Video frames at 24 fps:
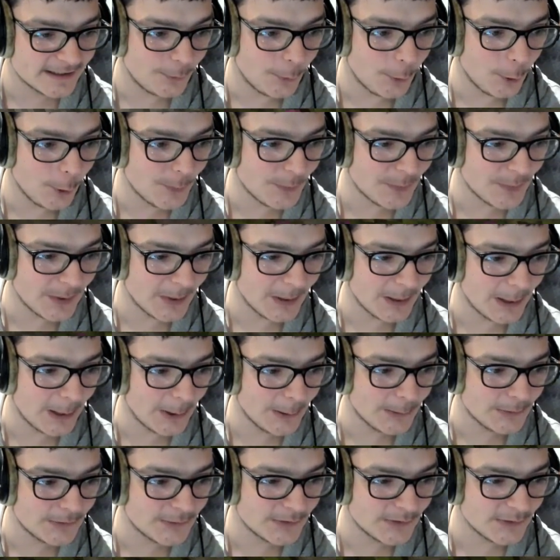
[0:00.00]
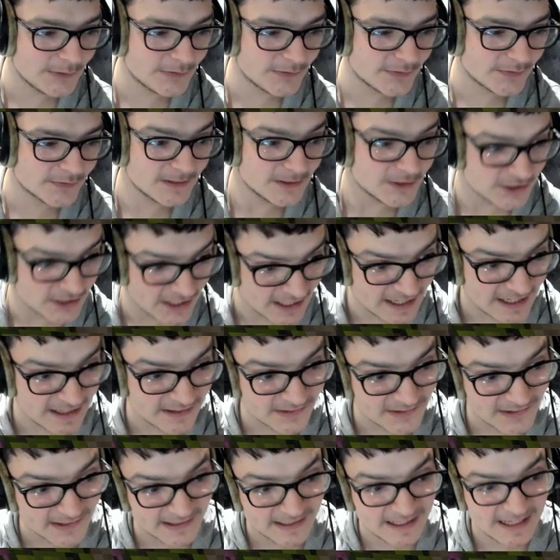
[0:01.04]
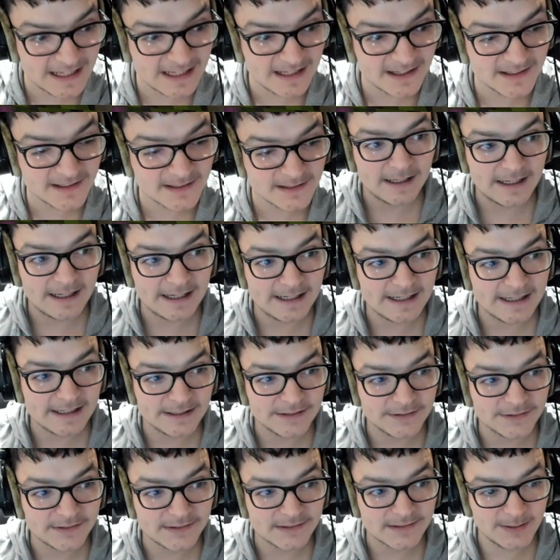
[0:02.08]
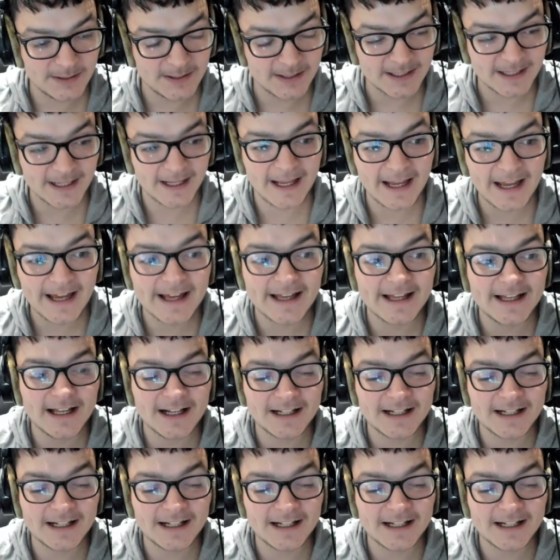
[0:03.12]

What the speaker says: up a load of chickens in here and gonna get